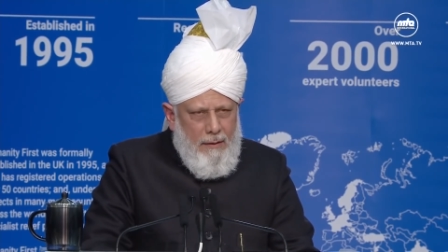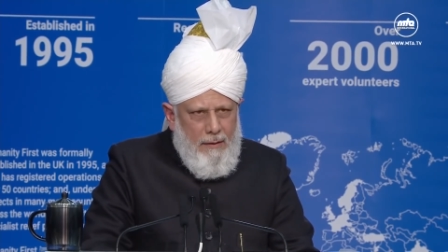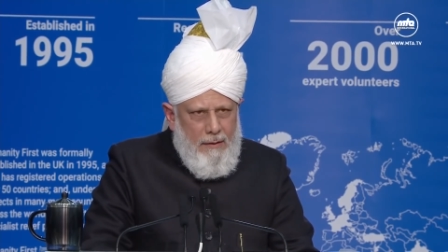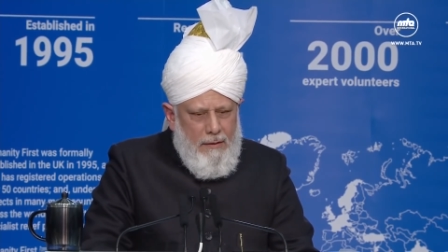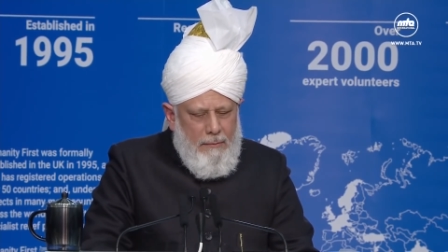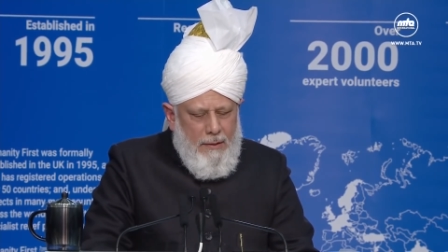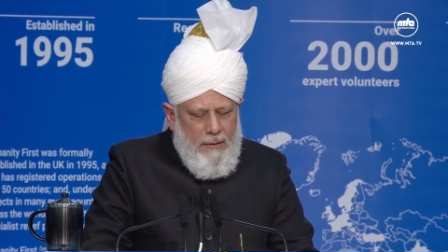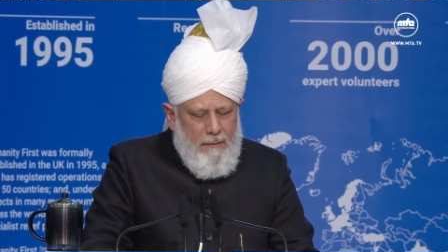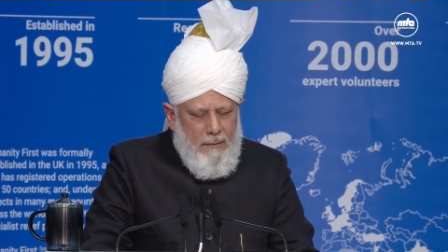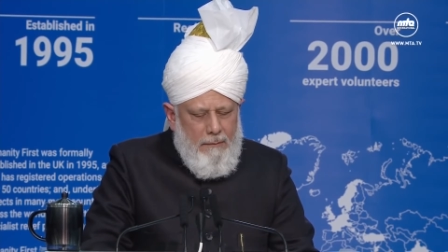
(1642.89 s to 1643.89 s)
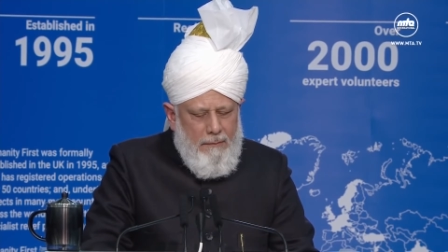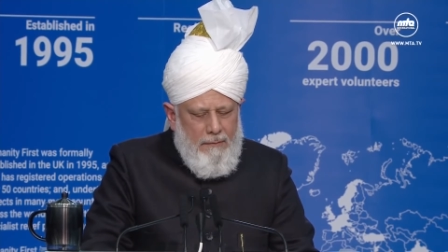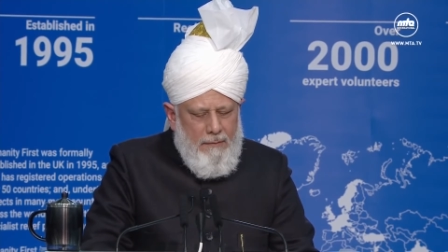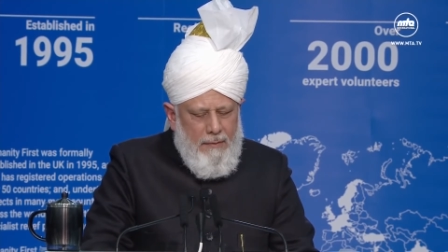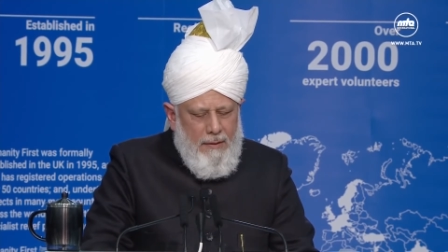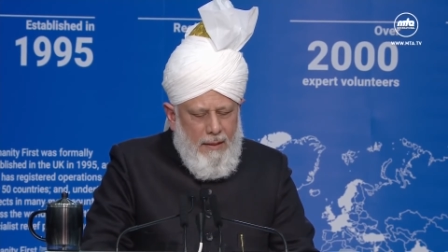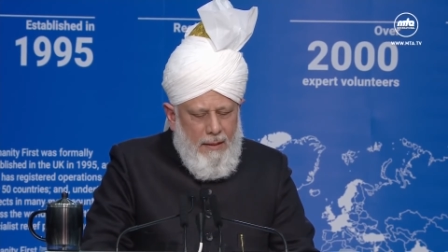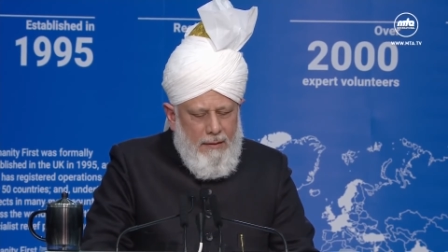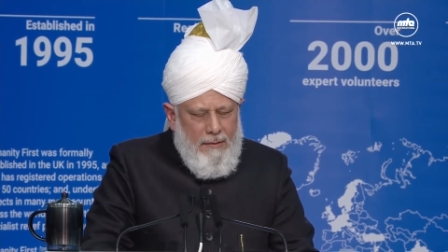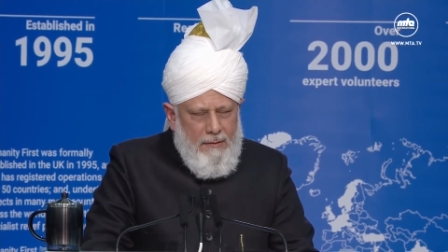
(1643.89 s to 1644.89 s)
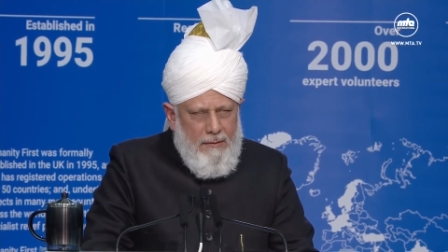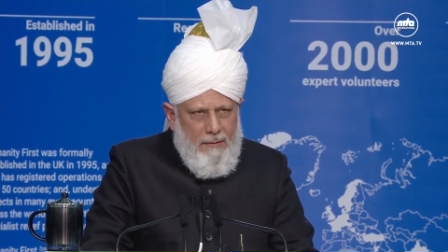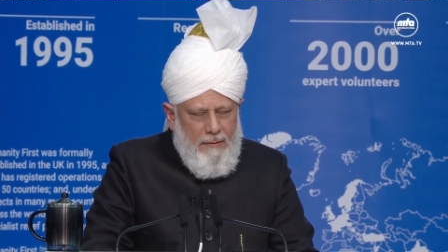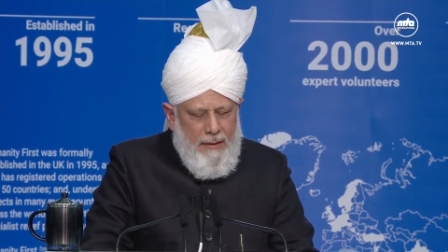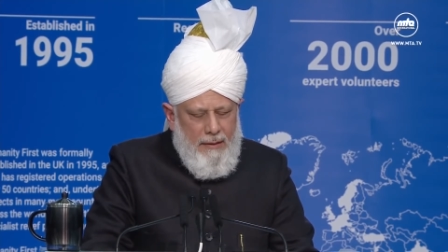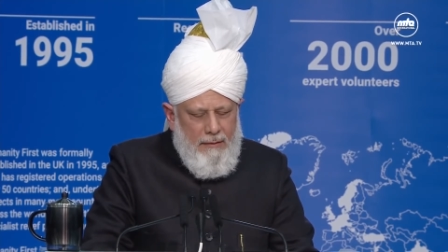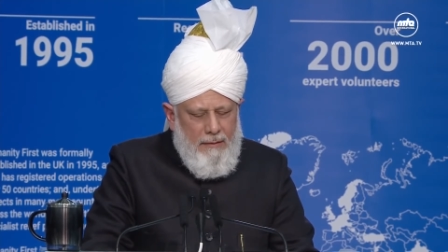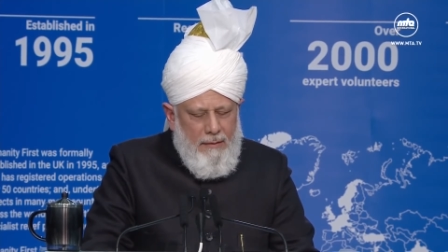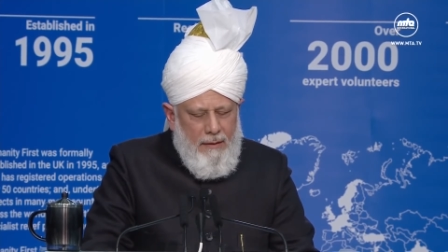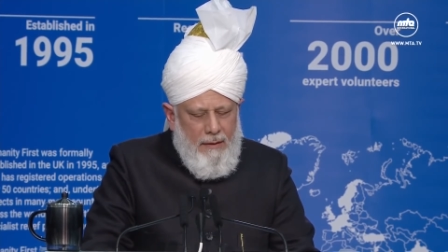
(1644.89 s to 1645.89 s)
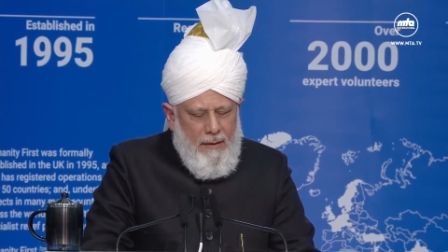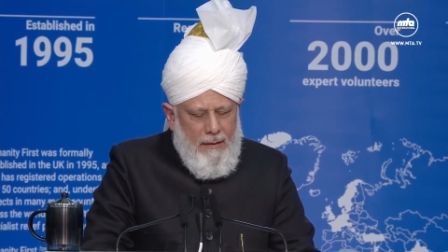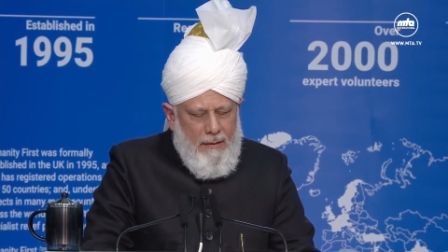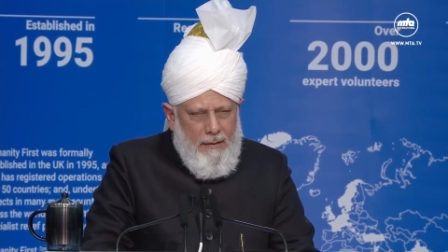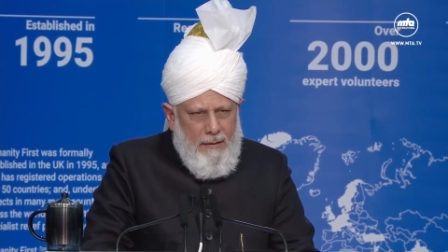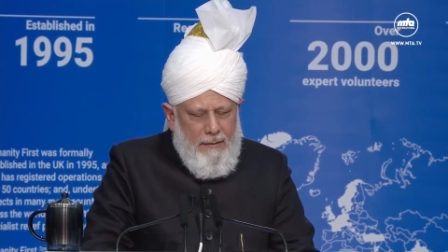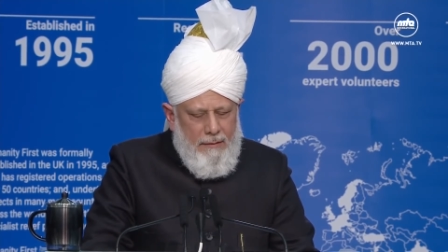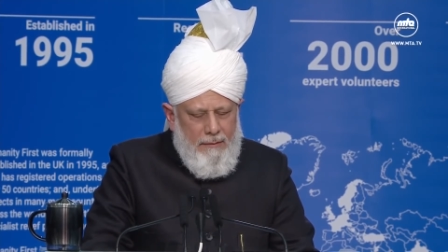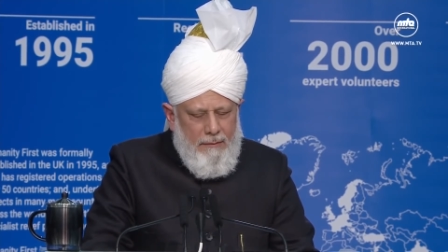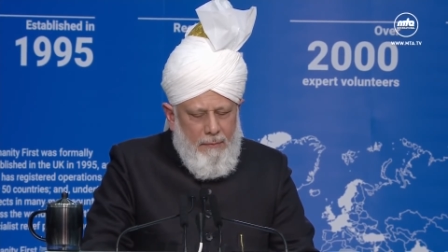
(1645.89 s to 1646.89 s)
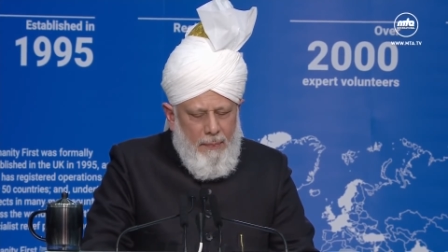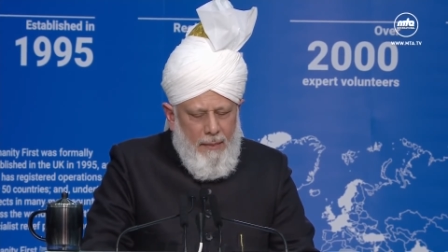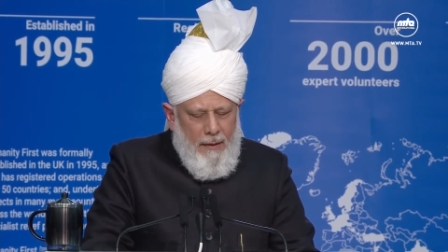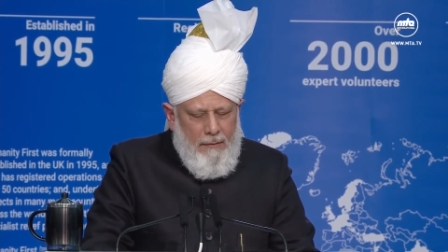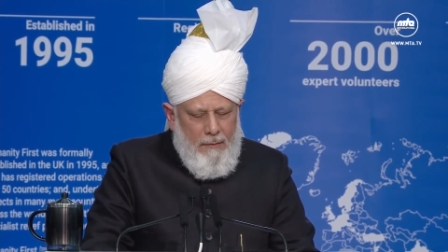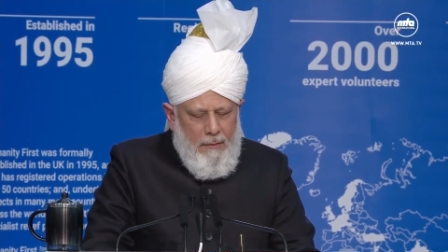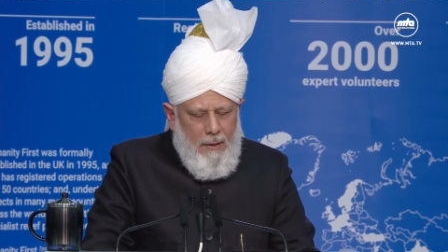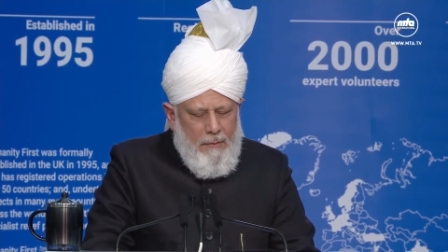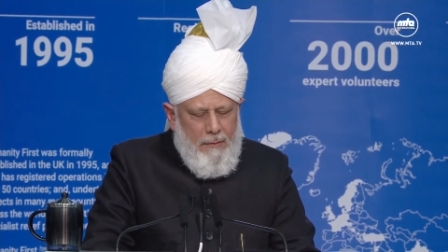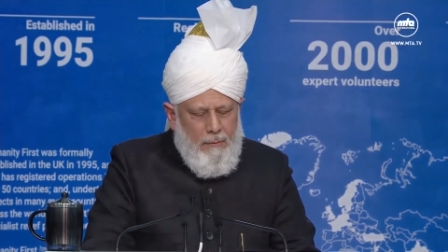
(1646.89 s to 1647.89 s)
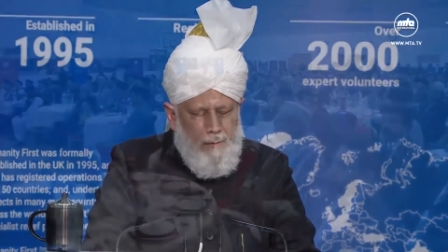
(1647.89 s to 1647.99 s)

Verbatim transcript: irrespective of caste, creed, and color throughout the